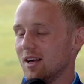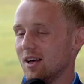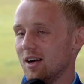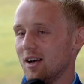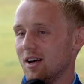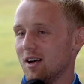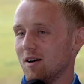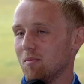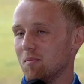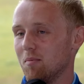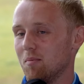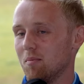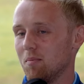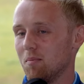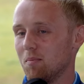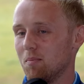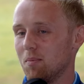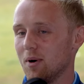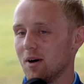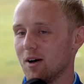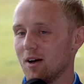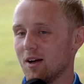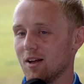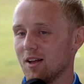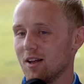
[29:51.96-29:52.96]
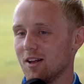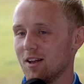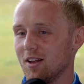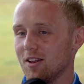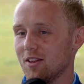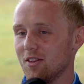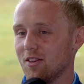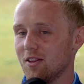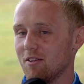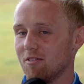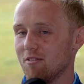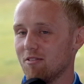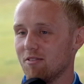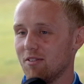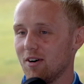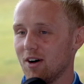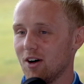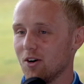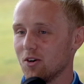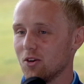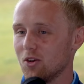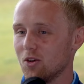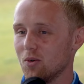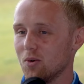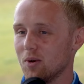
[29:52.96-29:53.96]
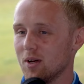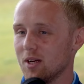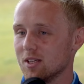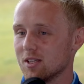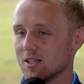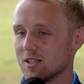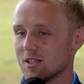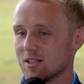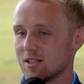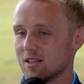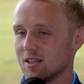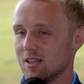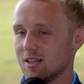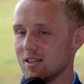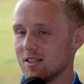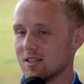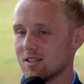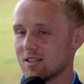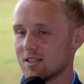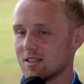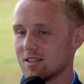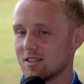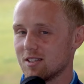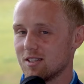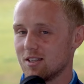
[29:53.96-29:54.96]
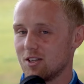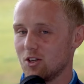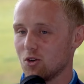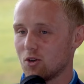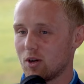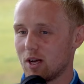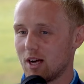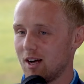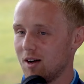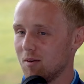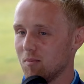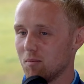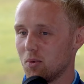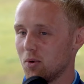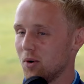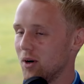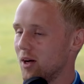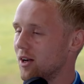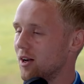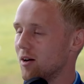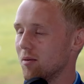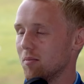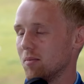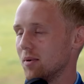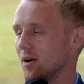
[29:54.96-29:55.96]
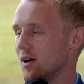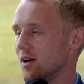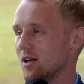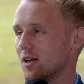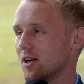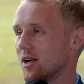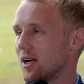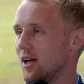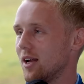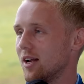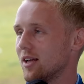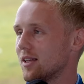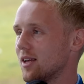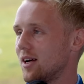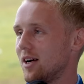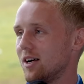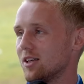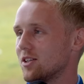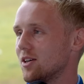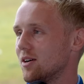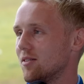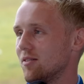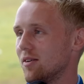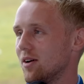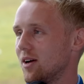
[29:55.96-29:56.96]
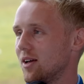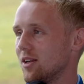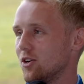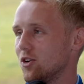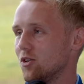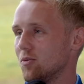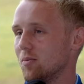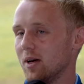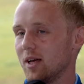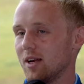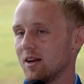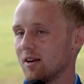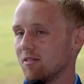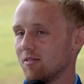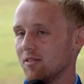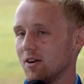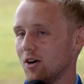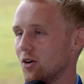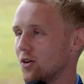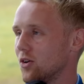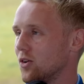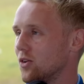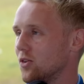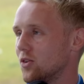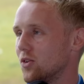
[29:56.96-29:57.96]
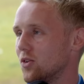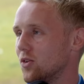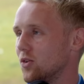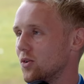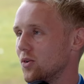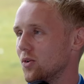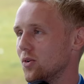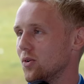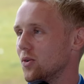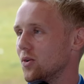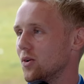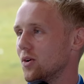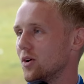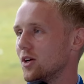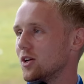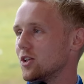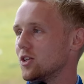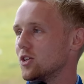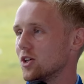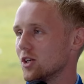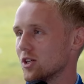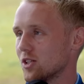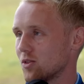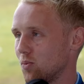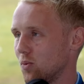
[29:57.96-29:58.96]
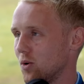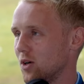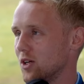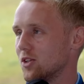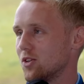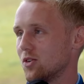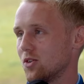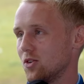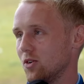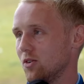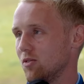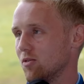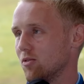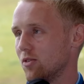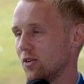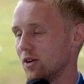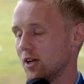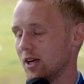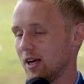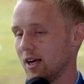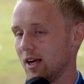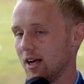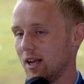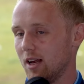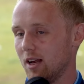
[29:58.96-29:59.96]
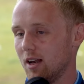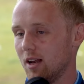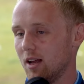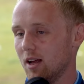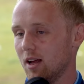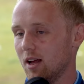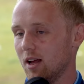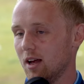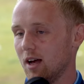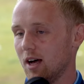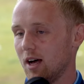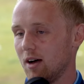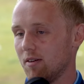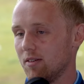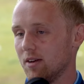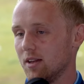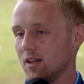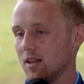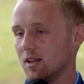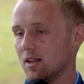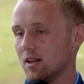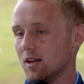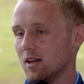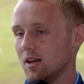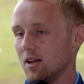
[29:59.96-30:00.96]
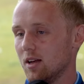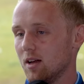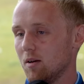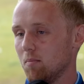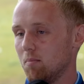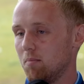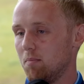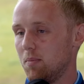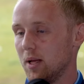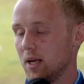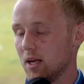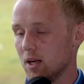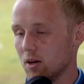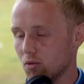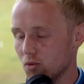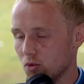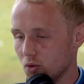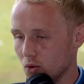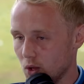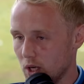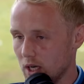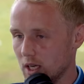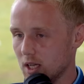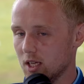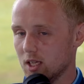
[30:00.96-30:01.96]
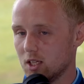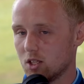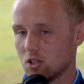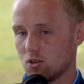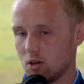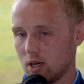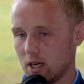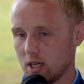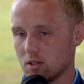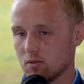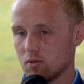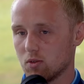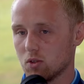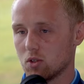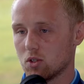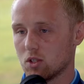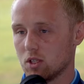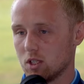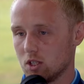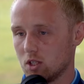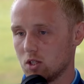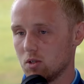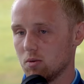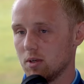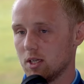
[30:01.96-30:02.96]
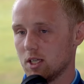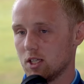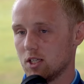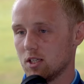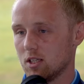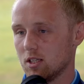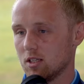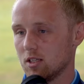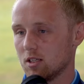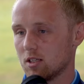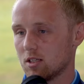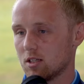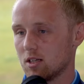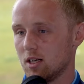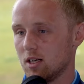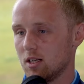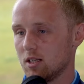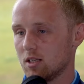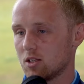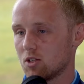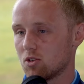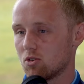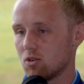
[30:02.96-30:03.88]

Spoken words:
But the value is you can't put a number, you can't attach a numeric value to just what it's doing for you. And having been in really stressful situations and